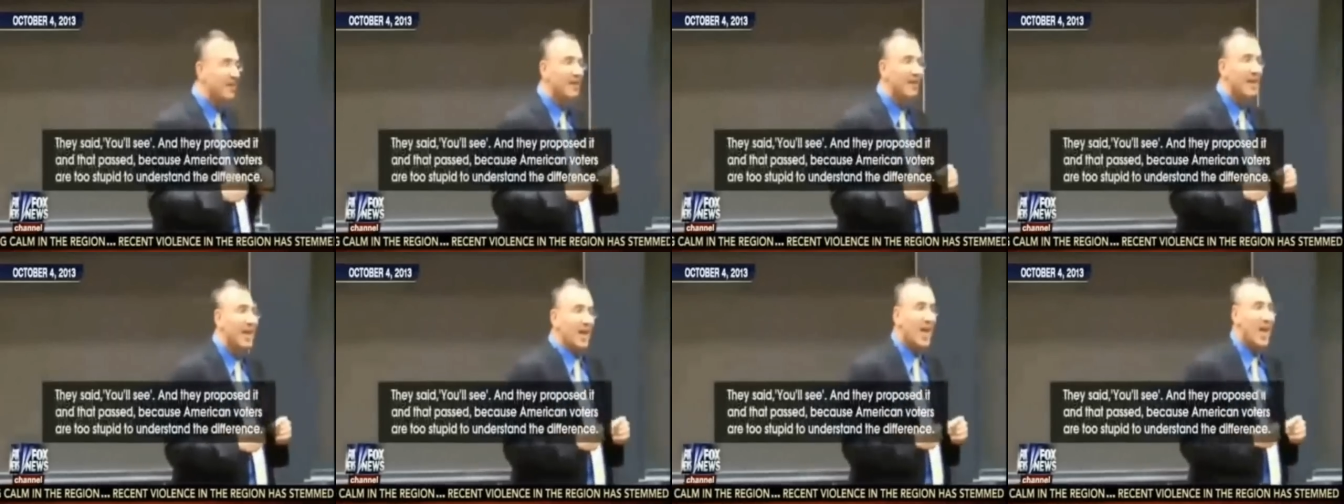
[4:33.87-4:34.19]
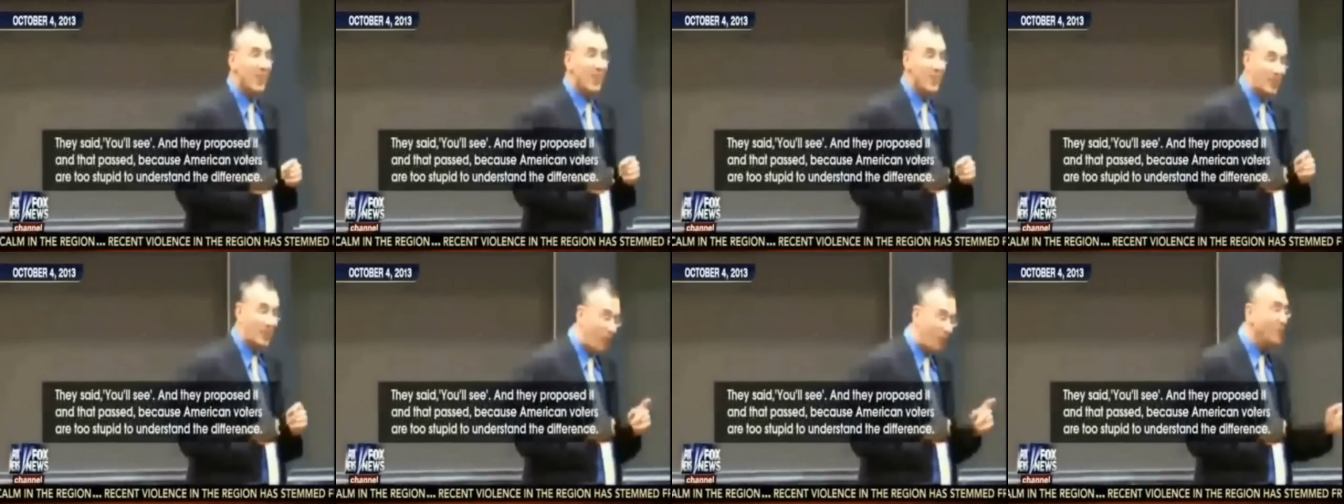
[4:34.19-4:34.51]

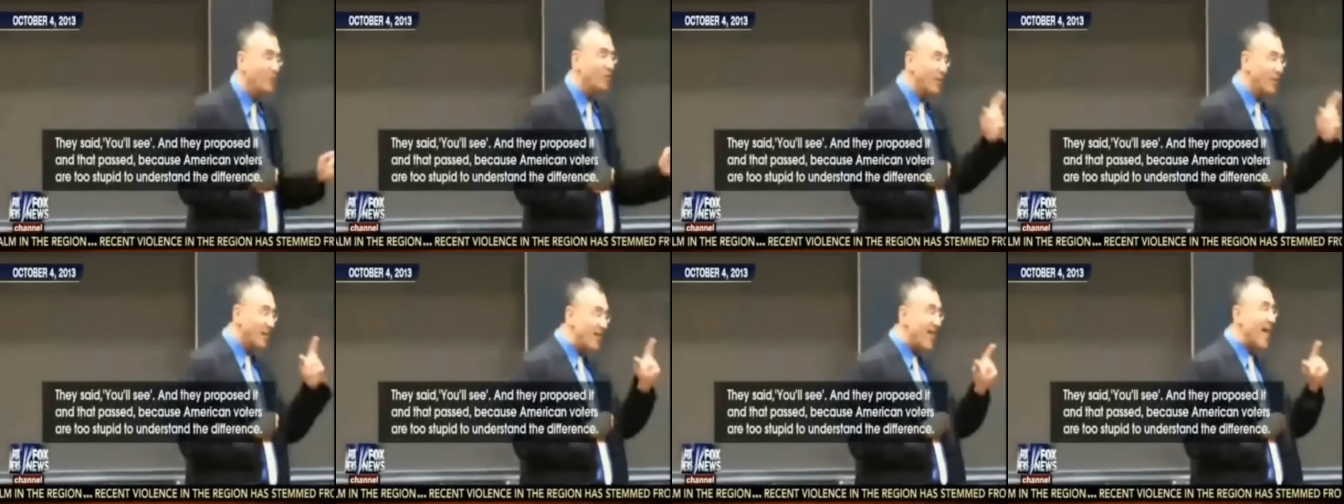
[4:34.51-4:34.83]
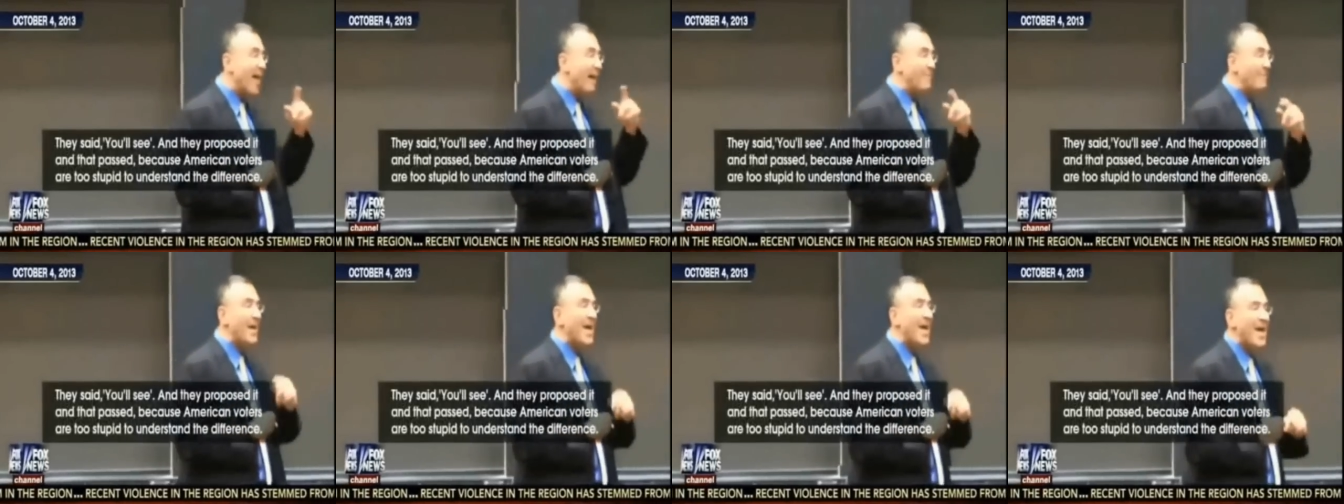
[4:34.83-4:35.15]
see. And they
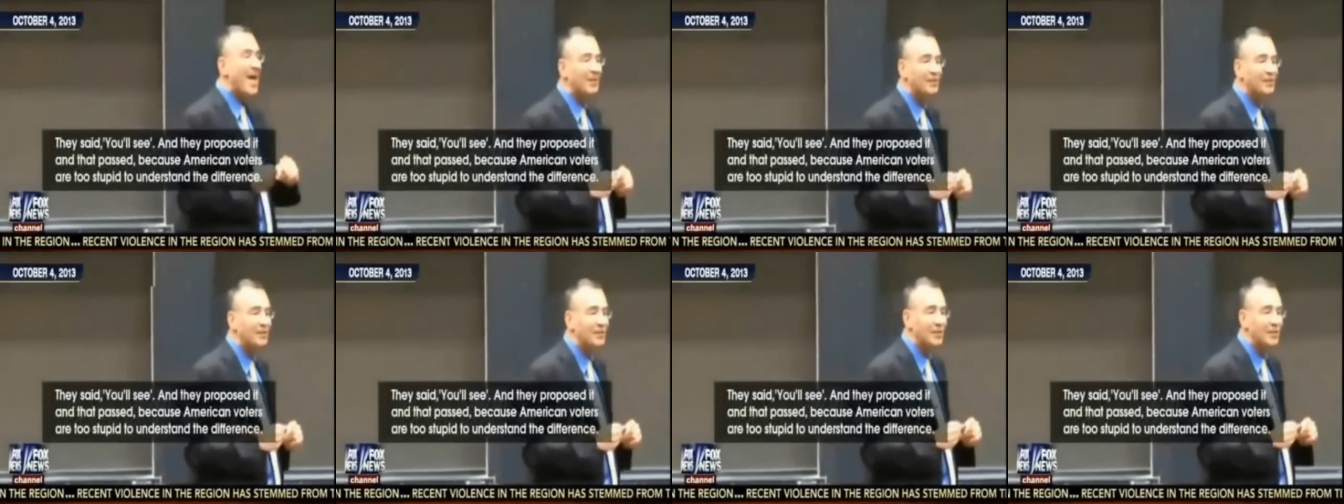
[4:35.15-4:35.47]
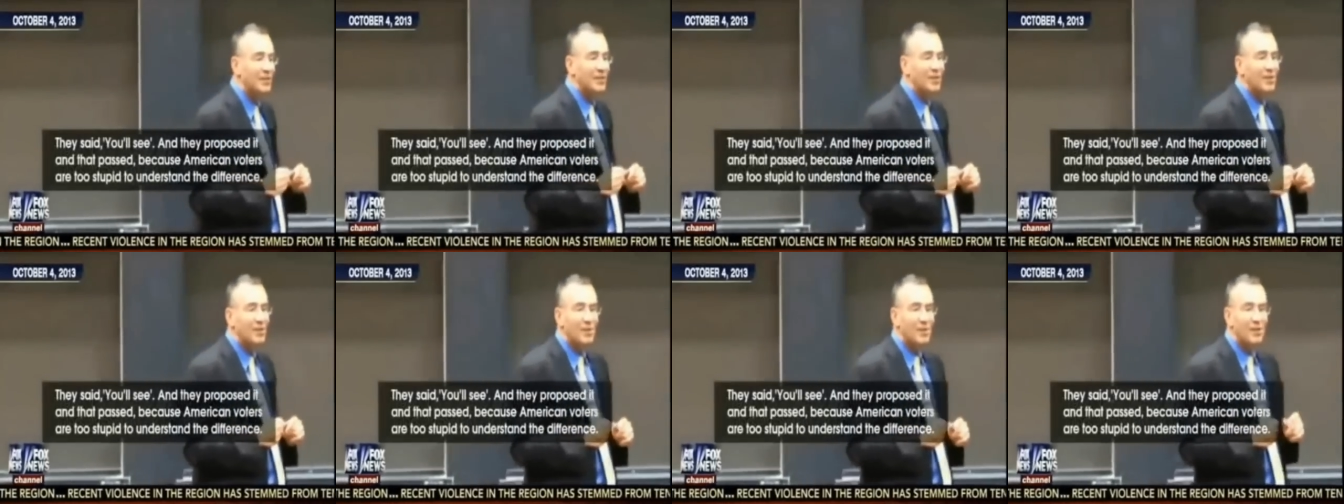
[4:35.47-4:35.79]
were both in that
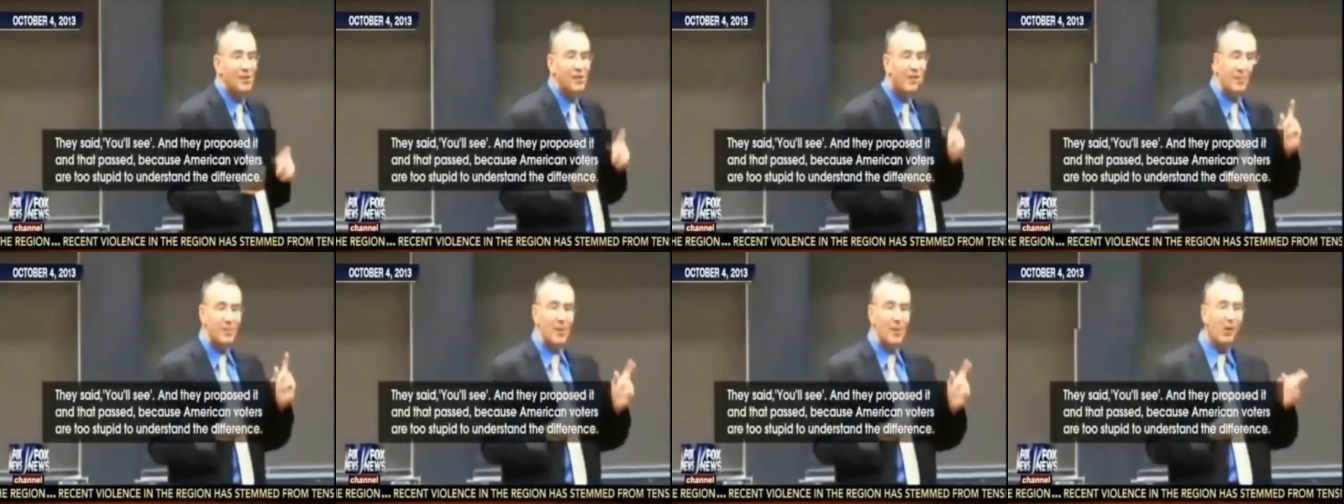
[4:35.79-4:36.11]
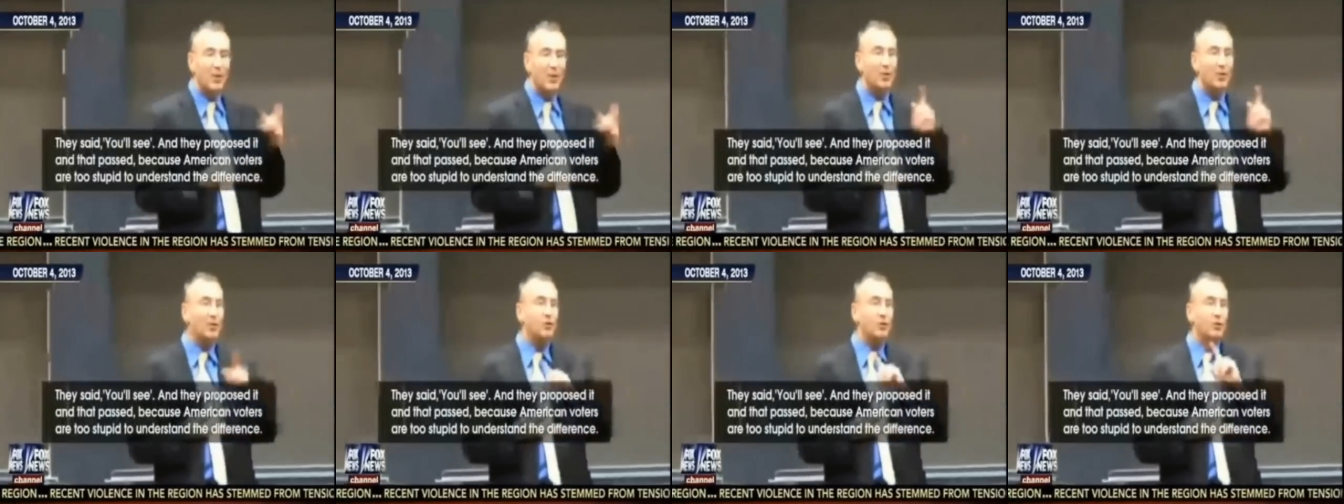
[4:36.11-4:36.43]
half.
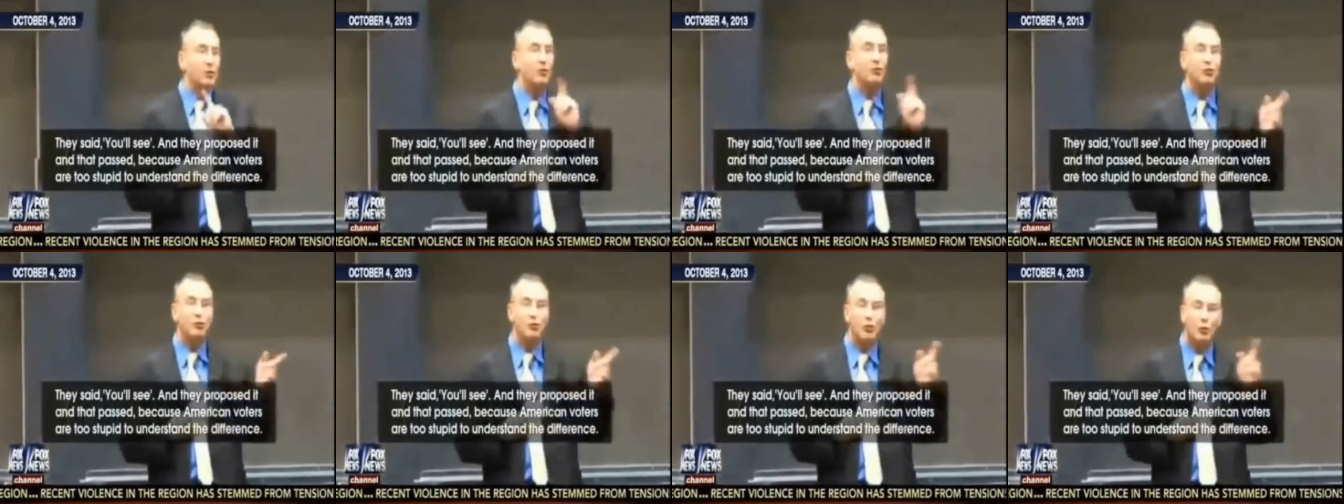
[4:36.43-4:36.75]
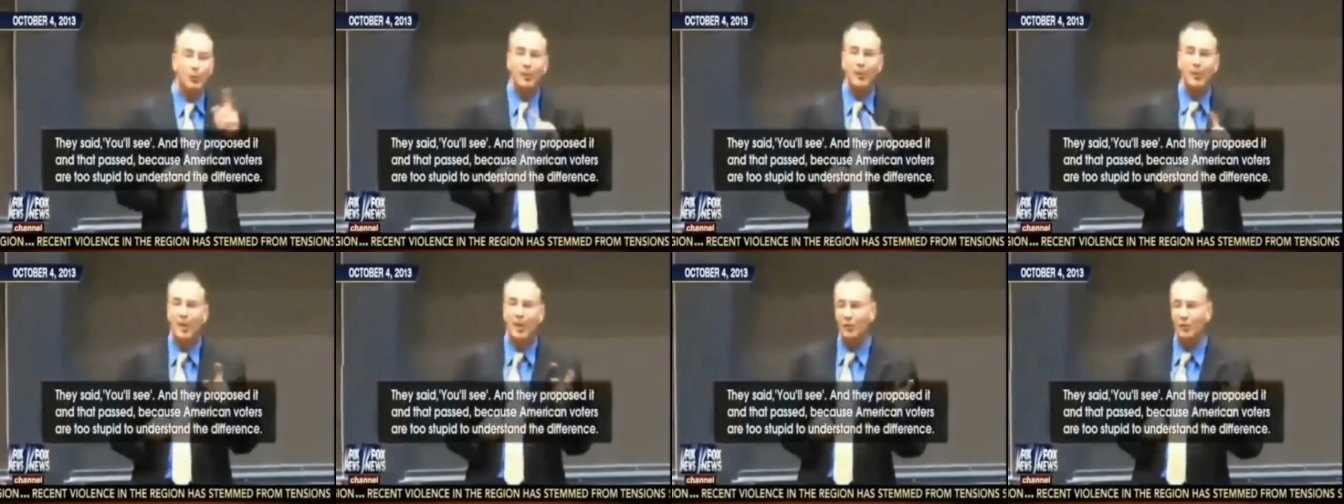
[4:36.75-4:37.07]
The American
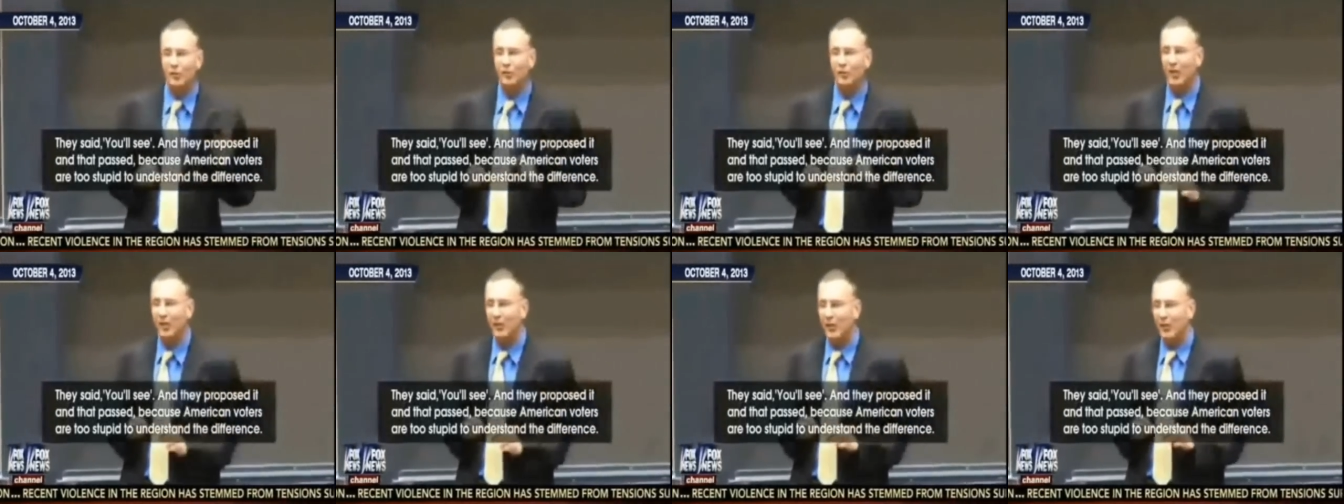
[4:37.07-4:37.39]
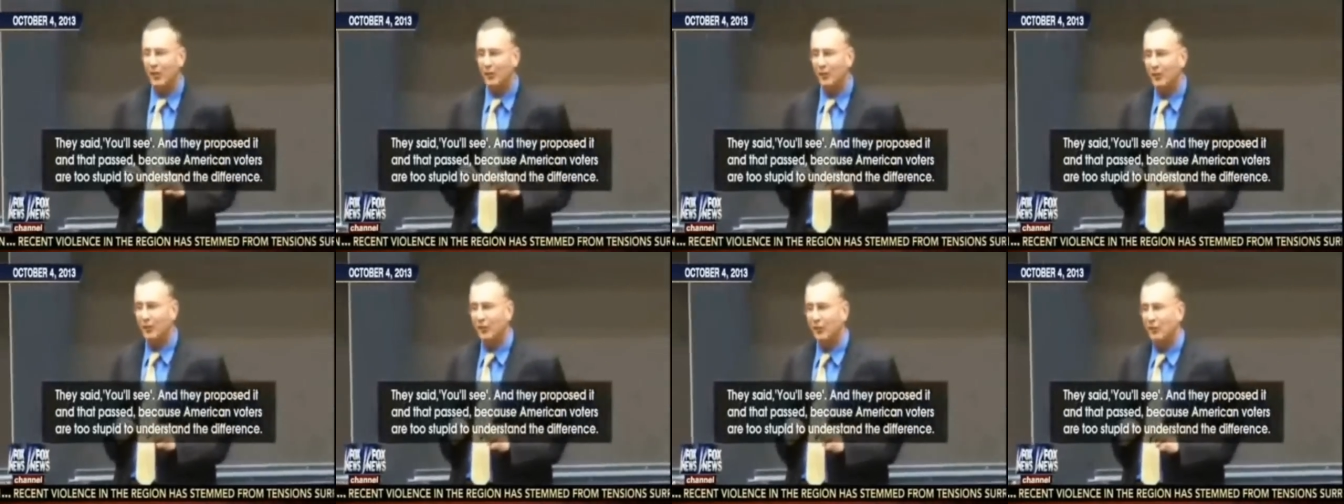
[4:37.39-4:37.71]
is too stupid to
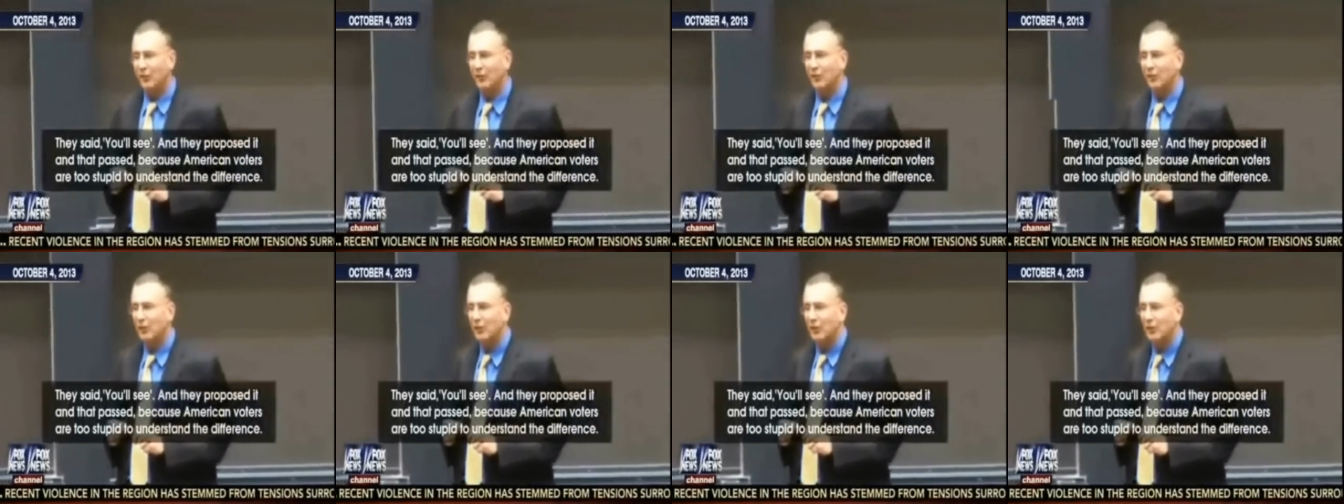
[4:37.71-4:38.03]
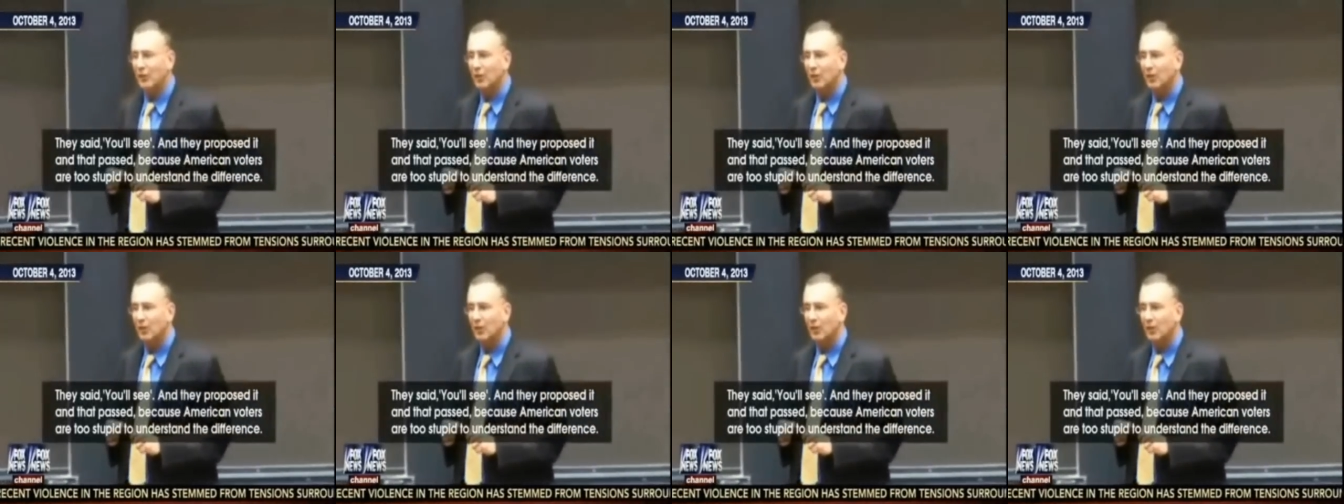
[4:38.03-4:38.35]
understand the
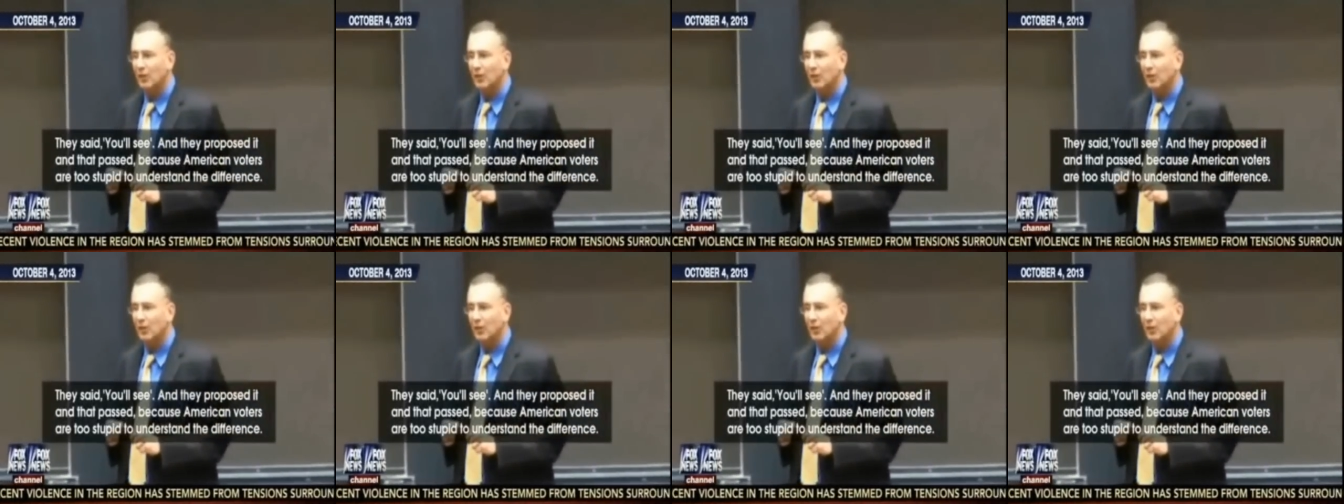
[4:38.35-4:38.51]
difference.